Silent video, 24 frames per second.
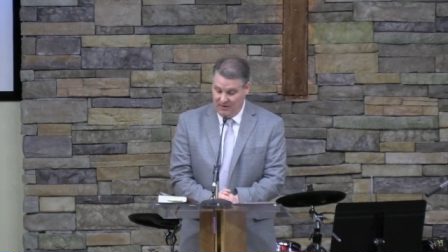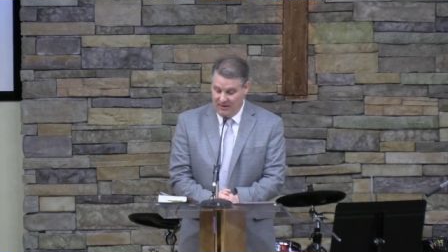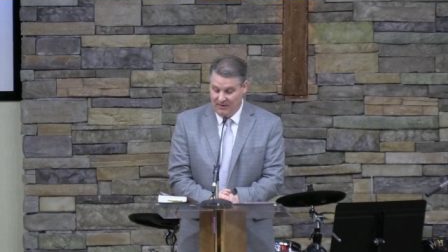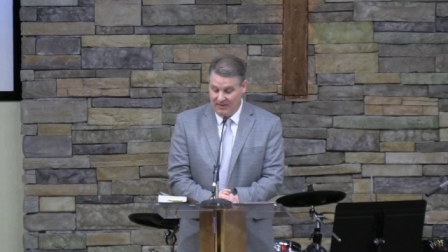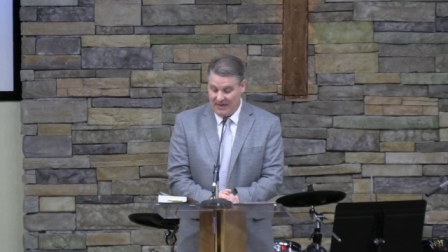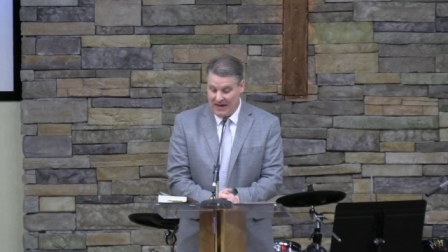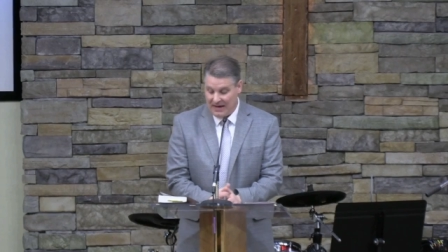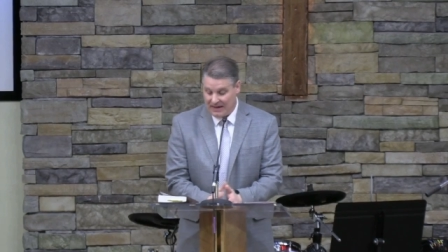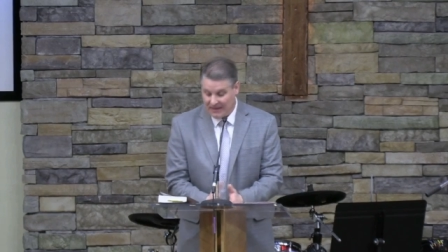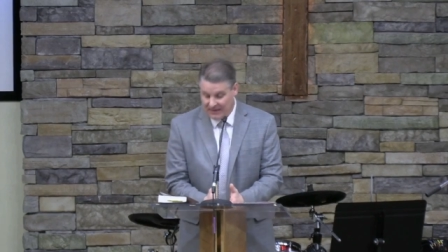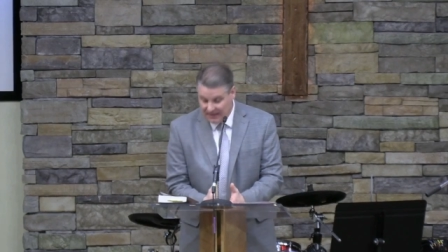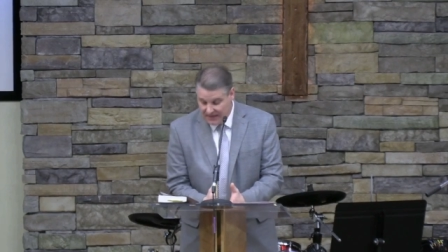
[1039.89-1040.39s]

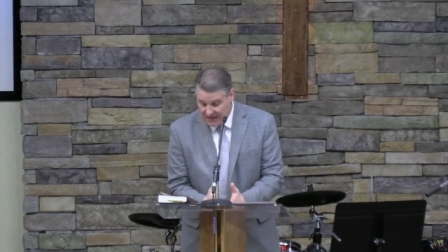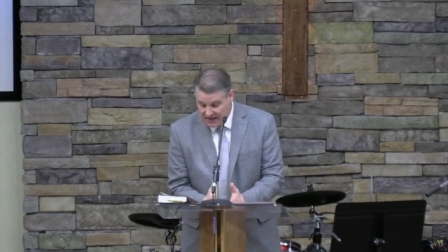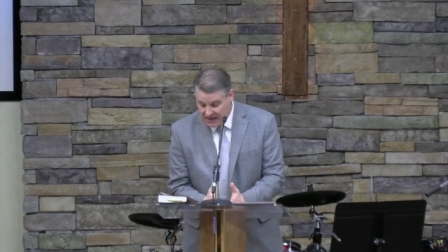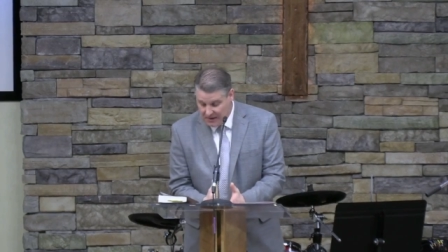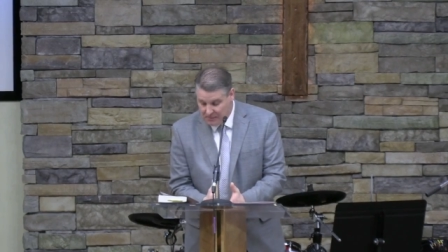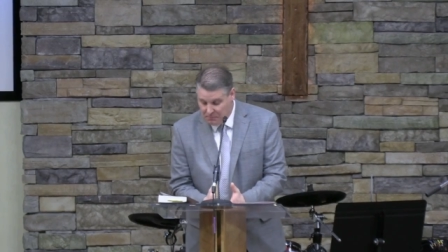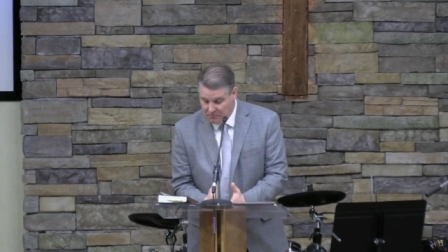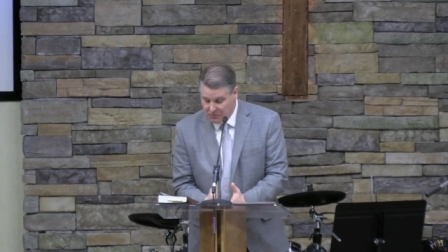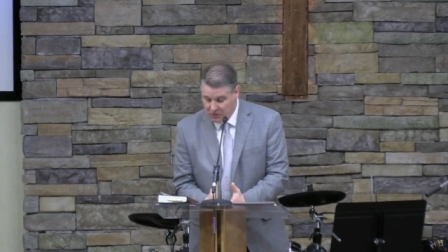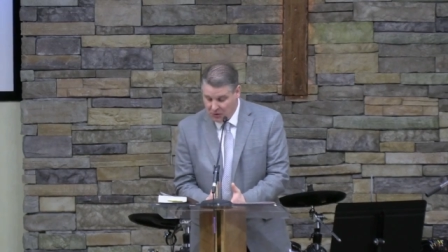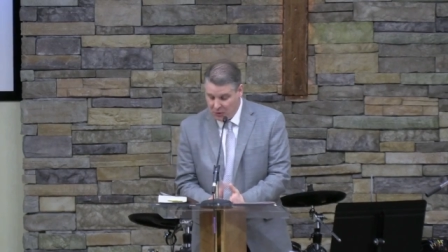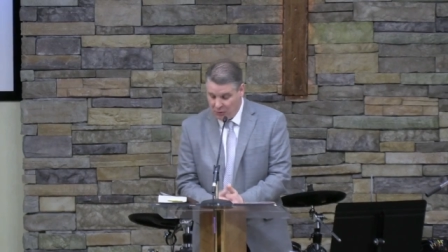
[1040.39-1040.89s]
that
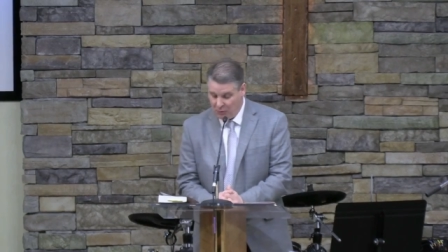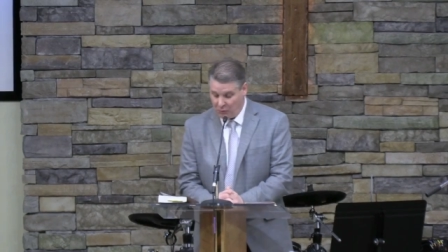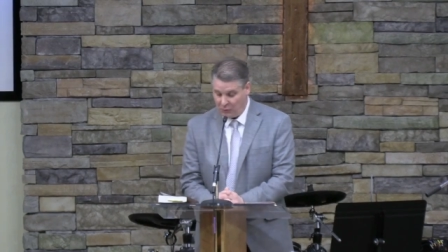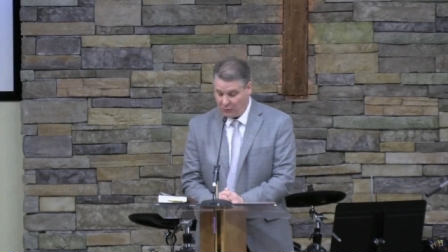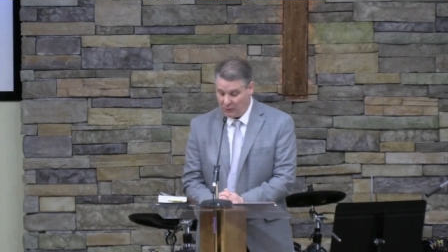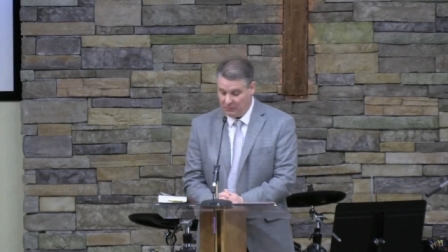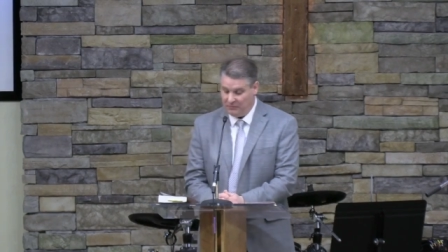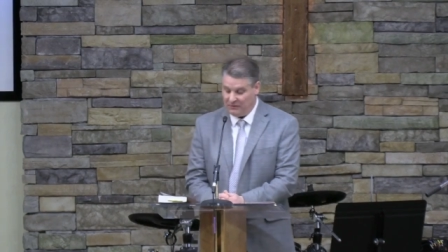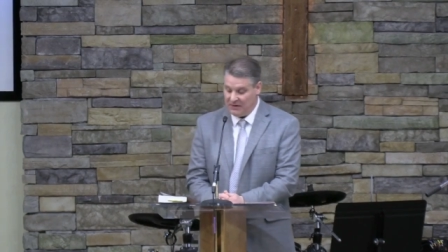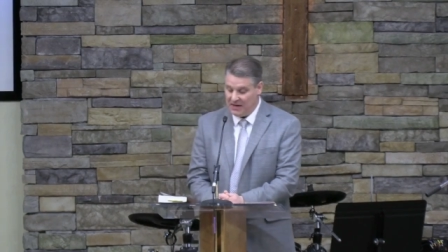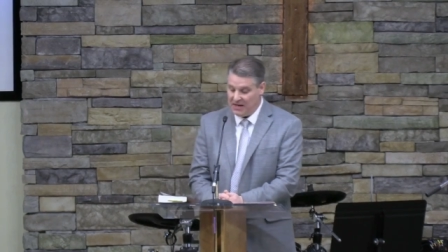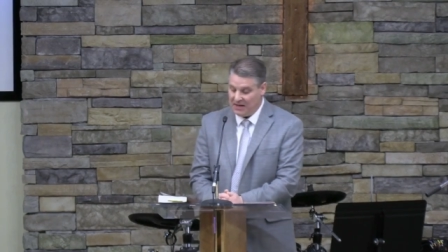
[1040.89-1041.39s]
keep you
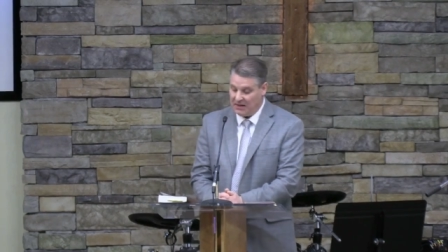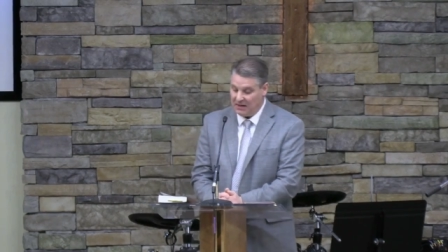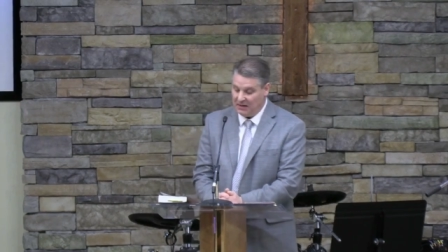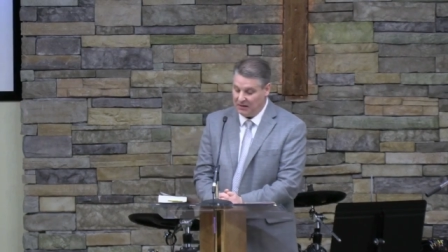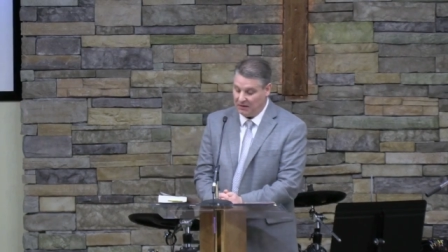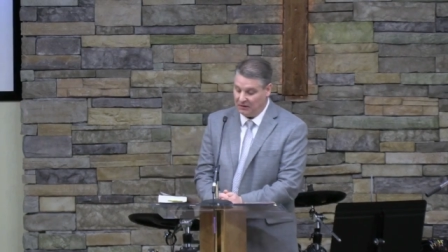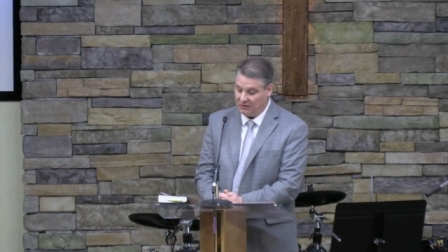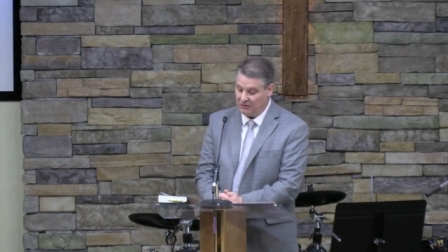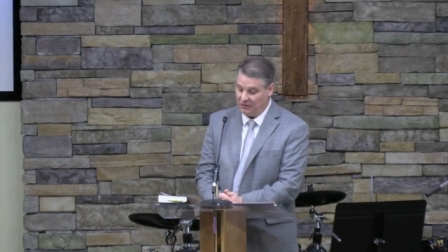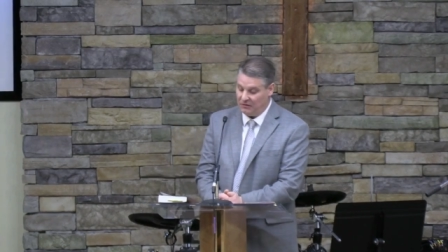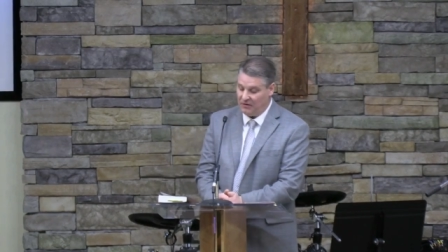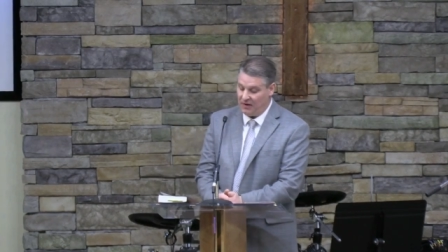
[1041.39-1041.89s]
from taking
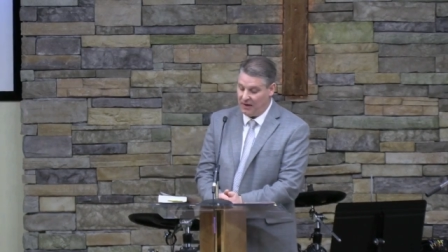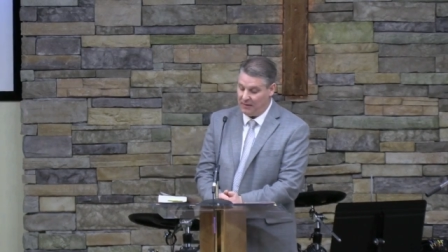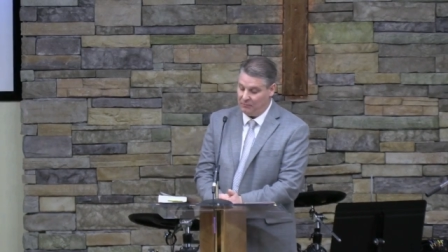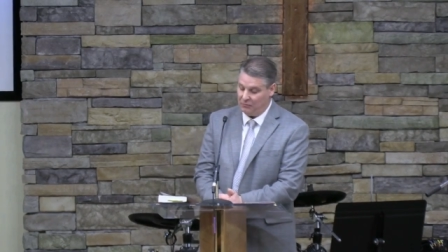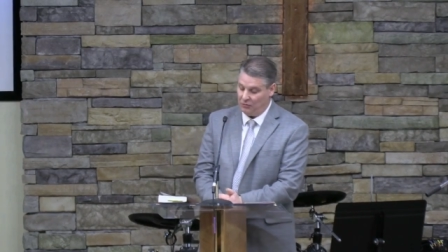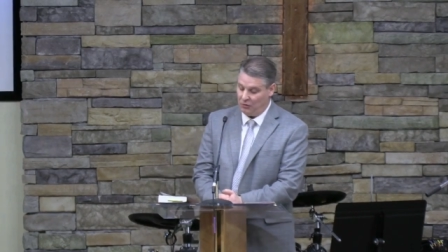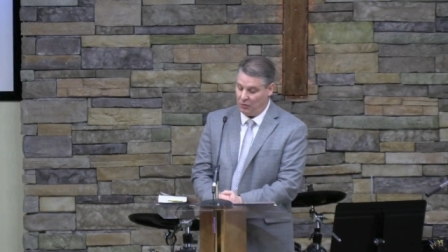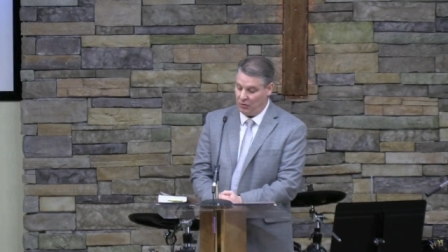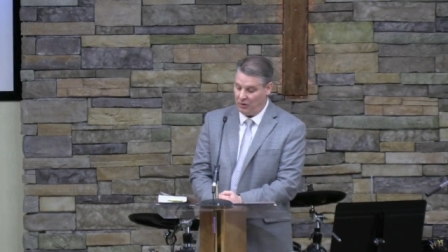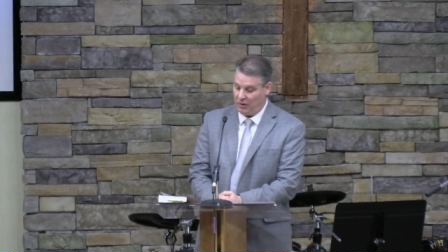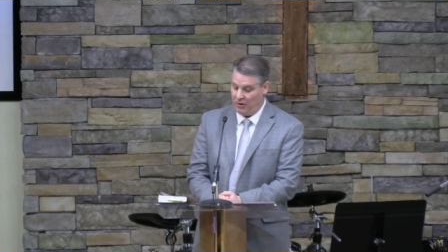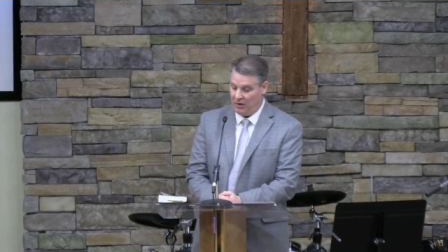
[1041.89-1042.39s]
a step
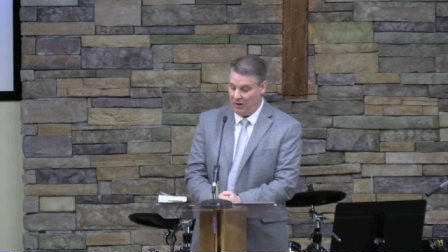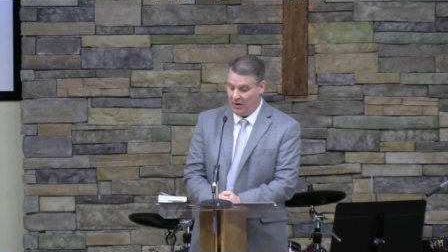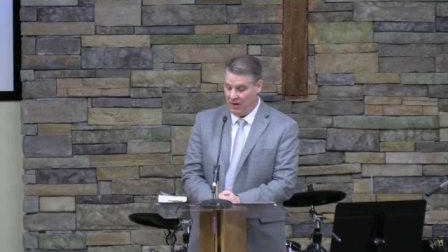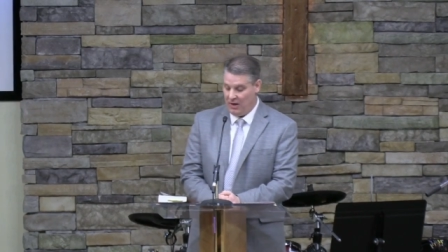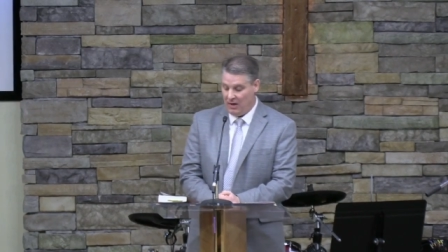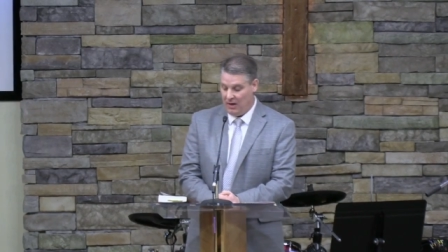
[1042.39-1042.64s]
toward